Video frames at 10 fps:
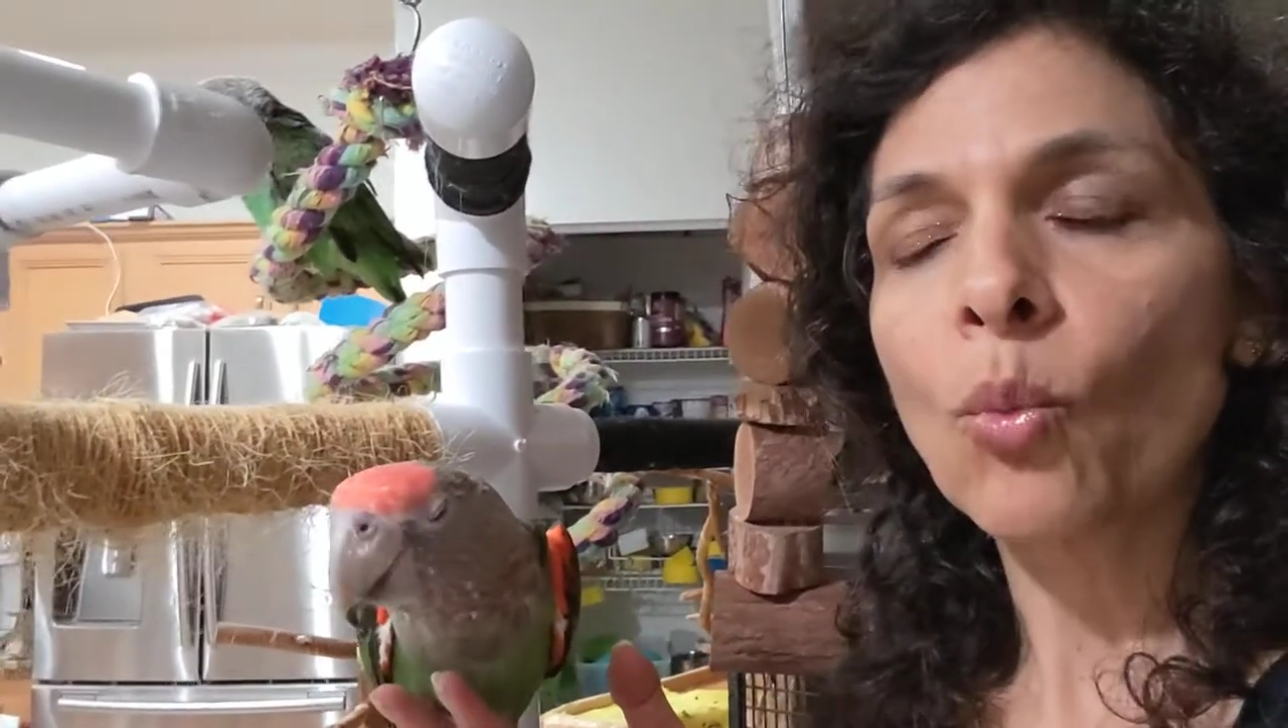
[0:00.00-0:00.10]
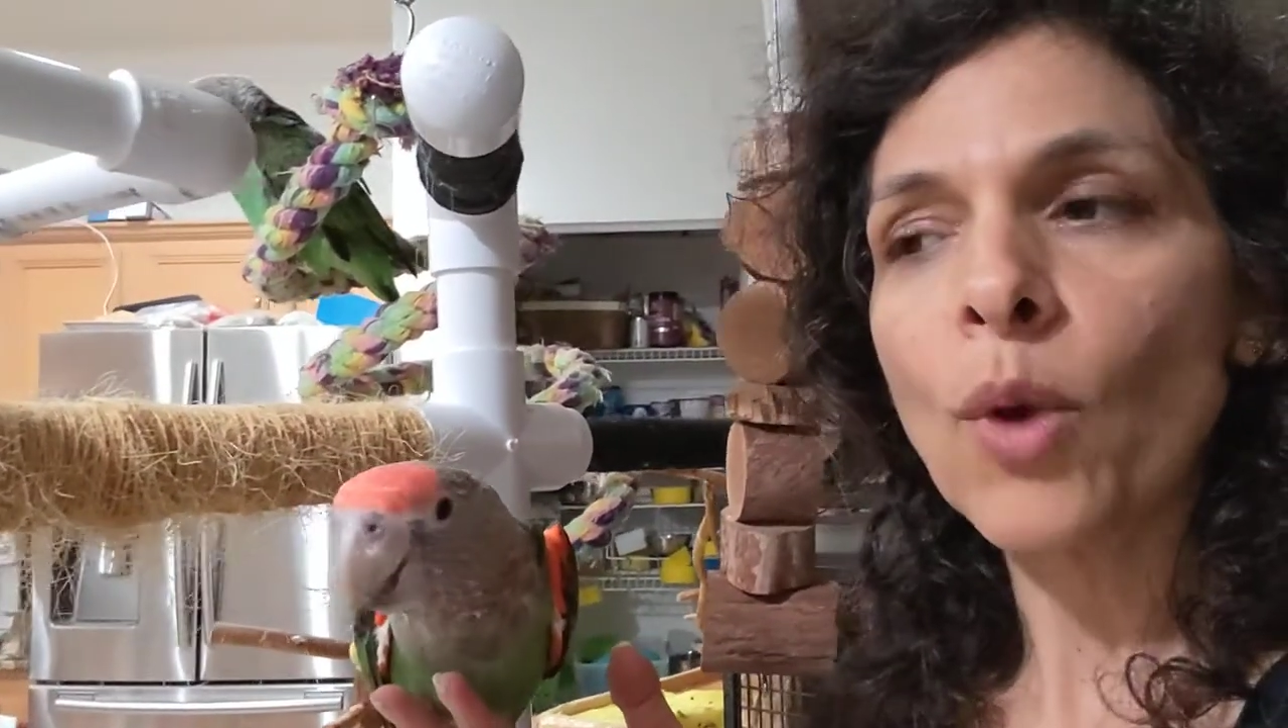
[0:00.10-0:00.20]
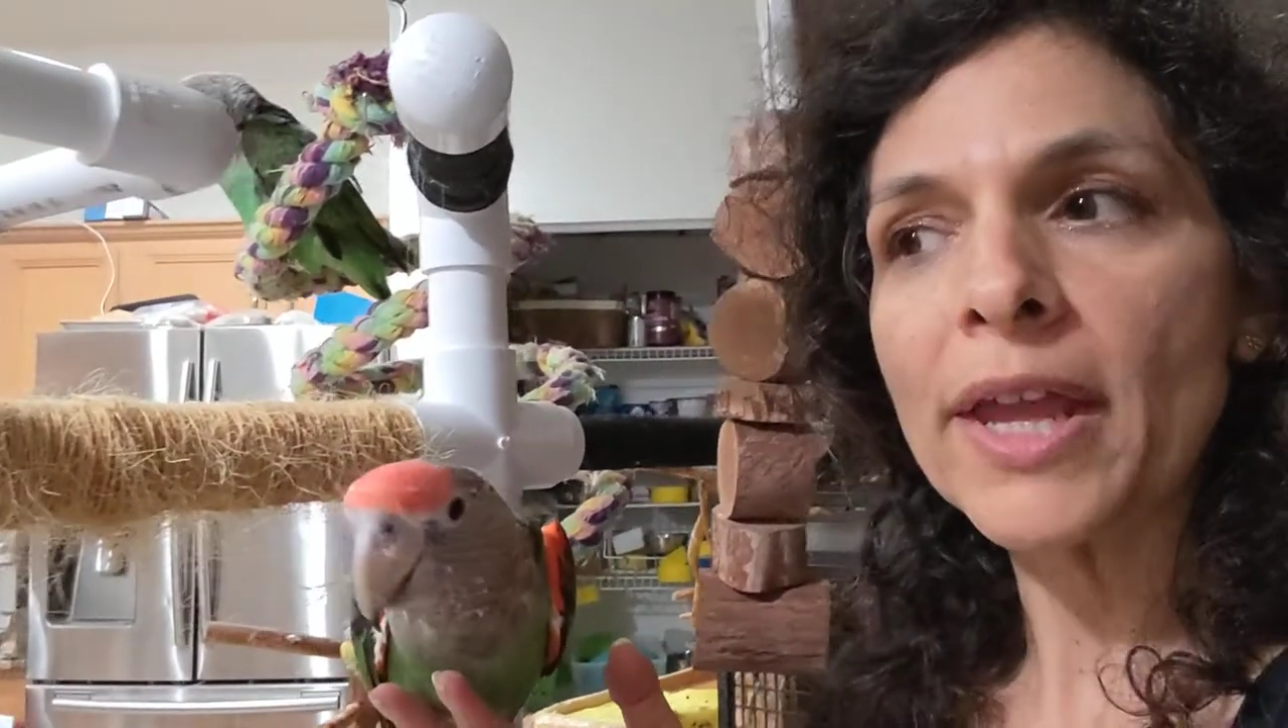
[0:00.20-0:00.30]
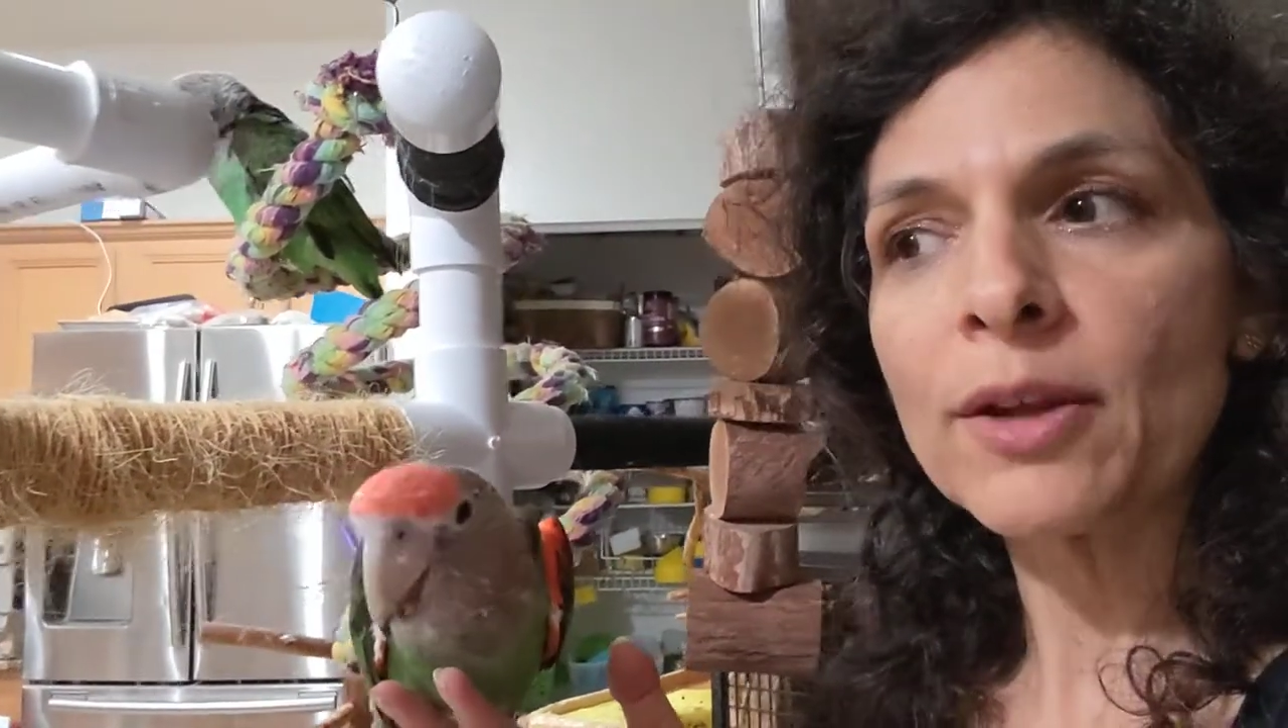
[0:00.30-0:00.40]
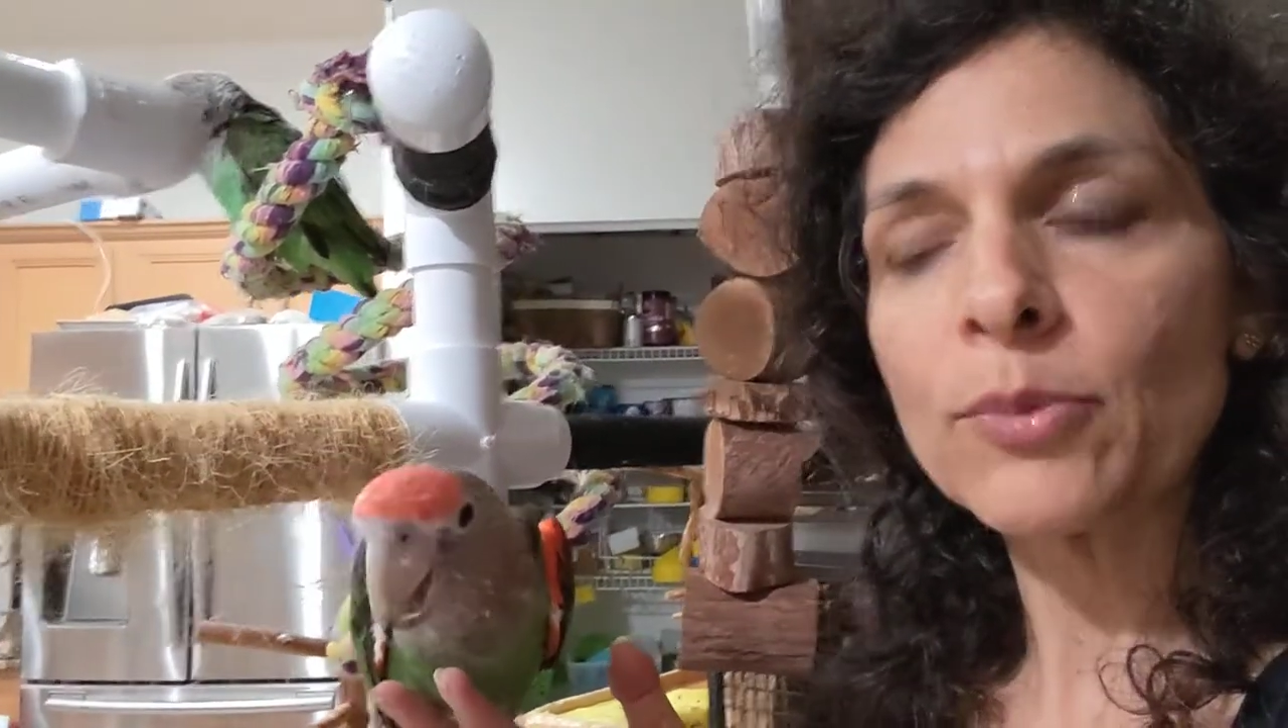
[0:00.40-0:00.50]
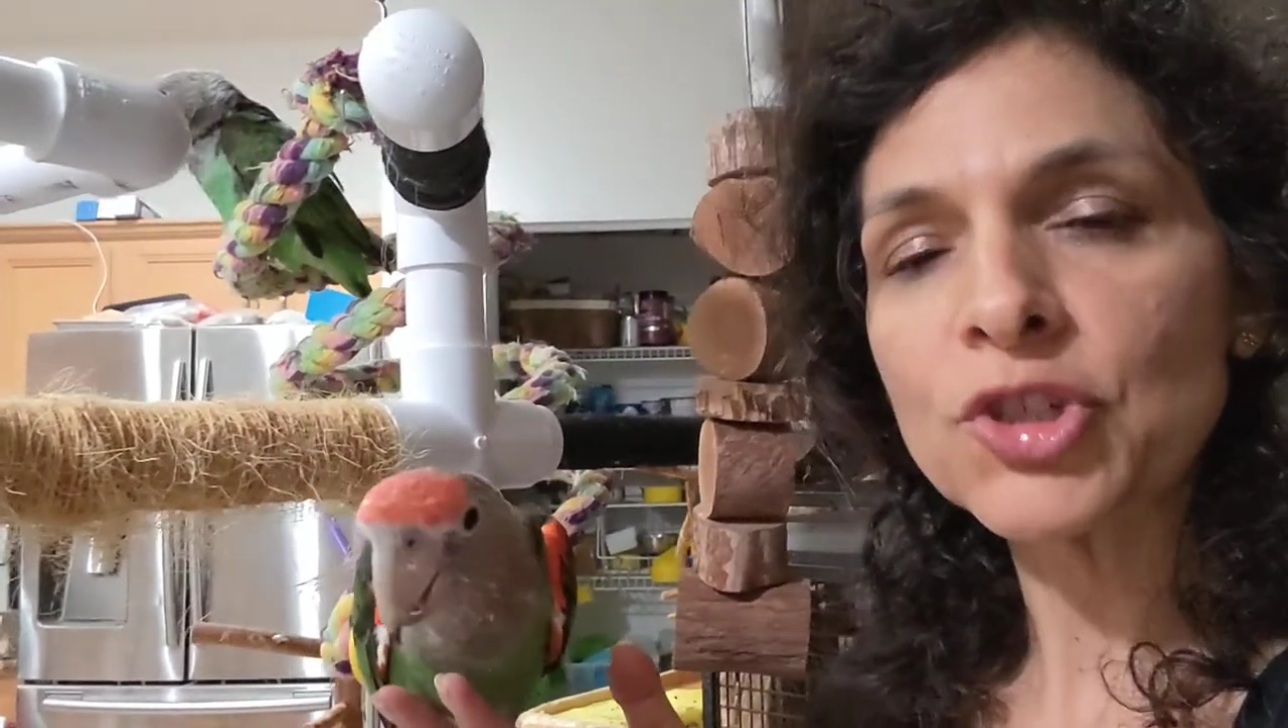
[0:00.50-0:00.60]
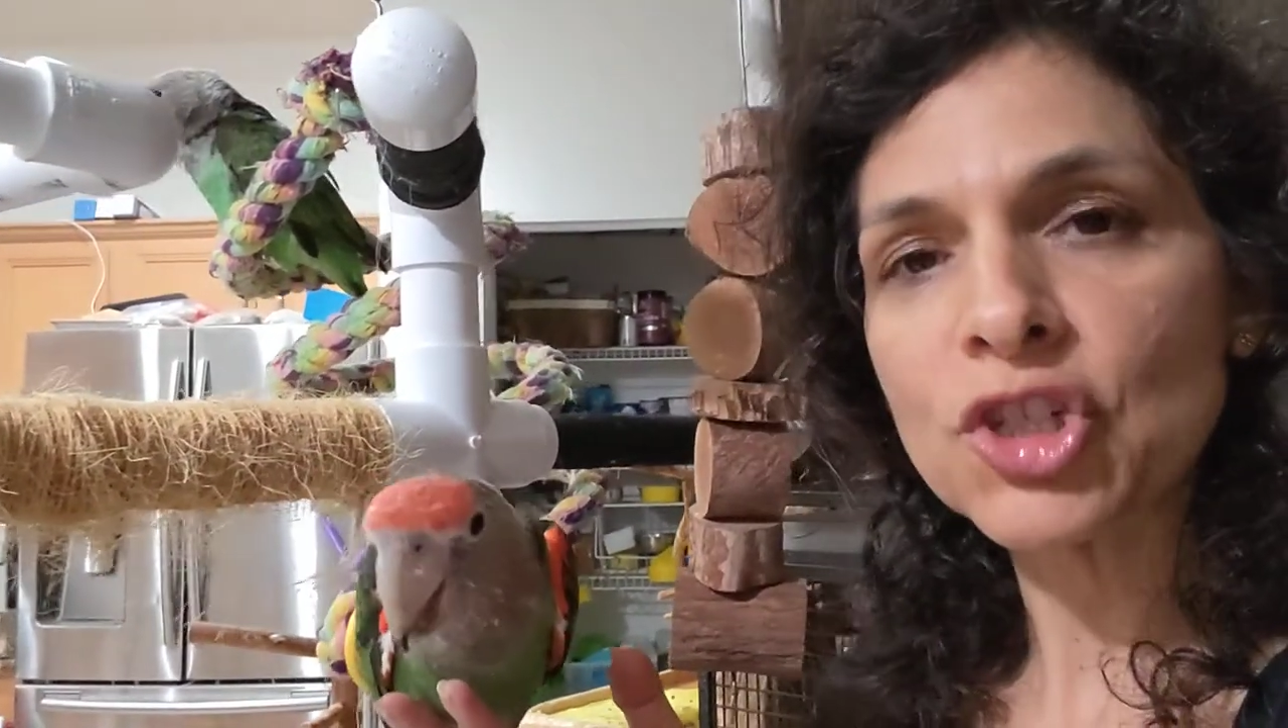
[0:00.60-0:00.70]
when it was